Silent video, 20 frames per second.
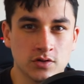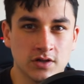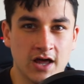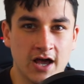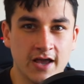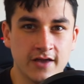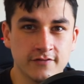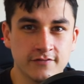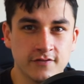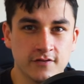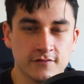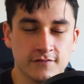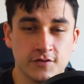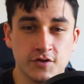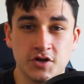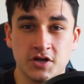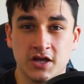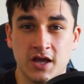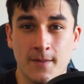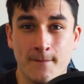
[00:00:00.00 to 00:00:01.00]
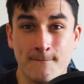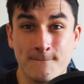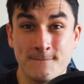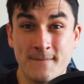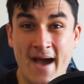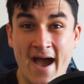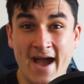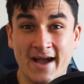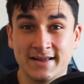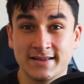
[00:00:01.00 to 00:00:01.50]
life for you to get
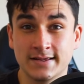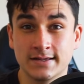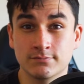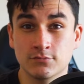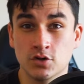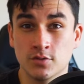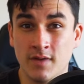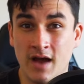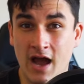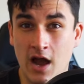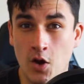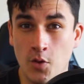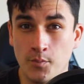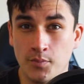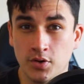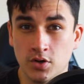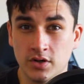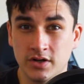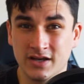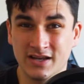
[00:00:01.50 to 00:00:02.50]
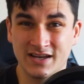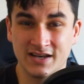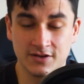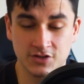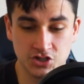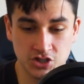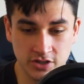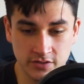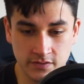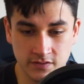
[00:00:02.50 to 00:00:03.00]
maximum output
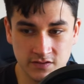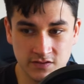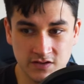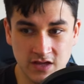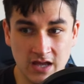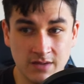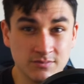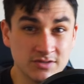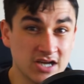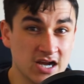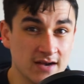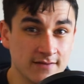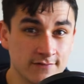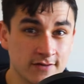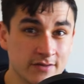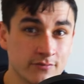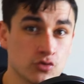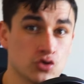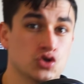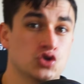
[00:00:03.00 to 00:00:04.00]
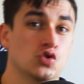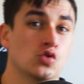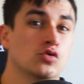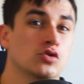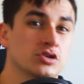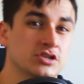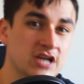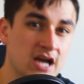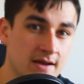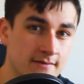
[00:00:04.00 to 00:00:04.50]
in the same time frame or
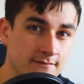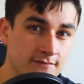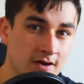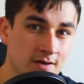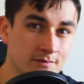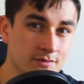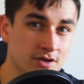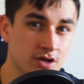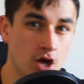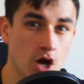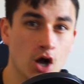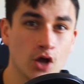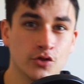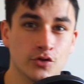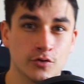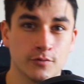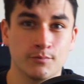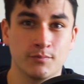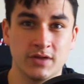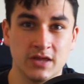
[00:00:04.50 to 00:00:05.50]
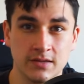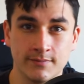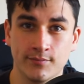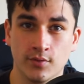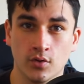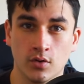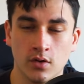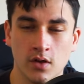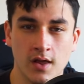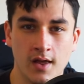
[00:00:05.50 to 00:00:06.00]
shorter time frame than other
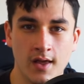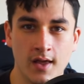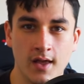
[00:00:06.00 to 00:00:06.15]
people.